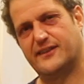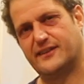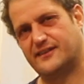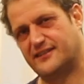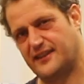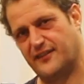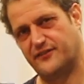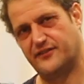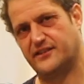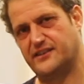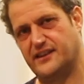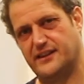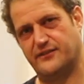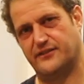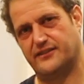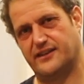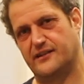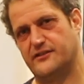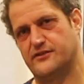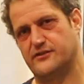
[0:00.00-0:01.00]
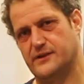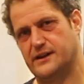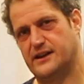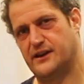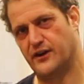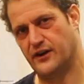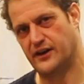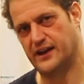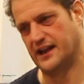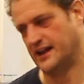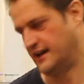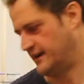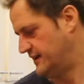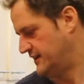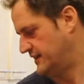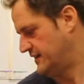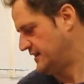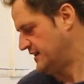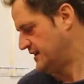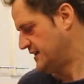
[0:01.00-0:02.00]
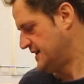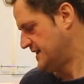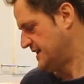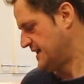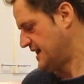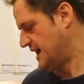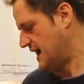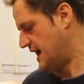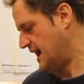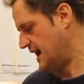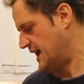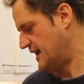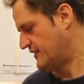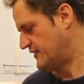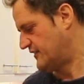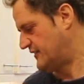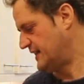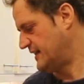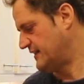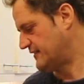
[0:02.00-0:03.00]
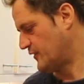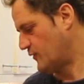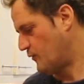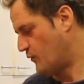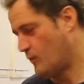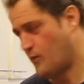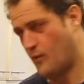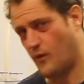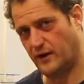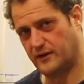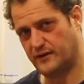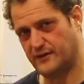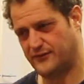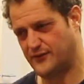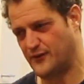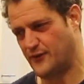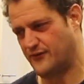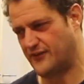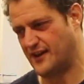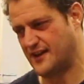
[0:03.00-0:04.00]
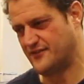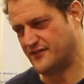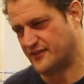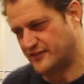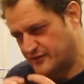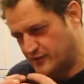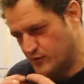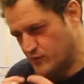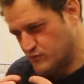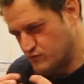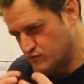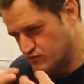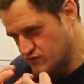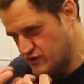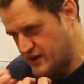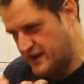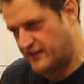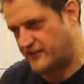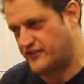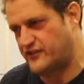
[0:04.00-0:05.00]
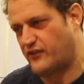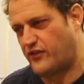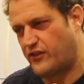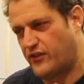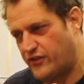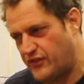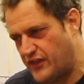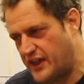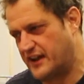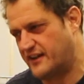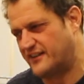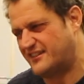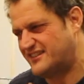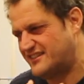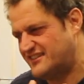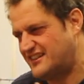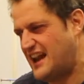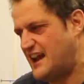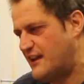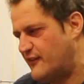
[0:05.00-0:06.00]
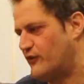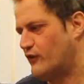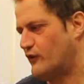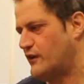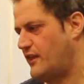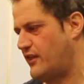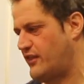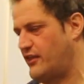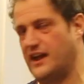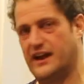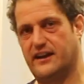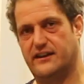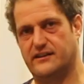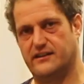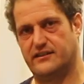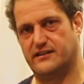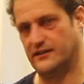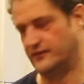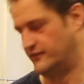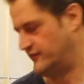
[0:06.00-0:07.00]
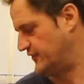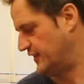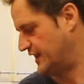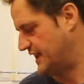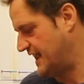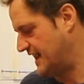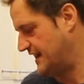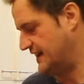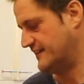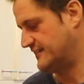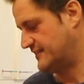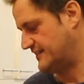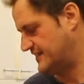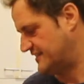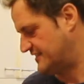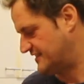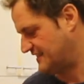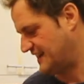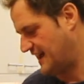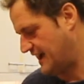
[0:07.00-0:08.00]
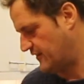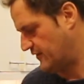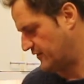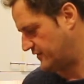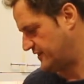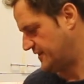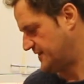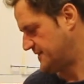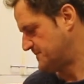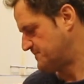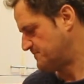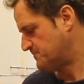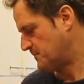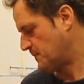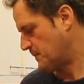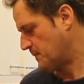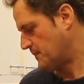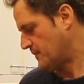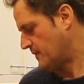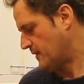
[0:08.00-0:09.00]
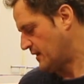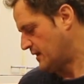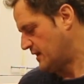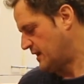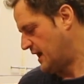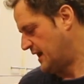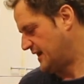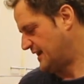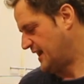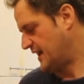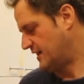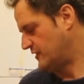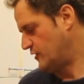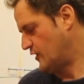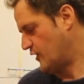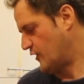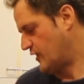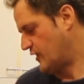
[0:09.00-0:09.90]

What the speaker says: and 17th century cooking. And these are wonderful flavours, the rich, thick, savoury thickness of the Guinness, the stout. And then,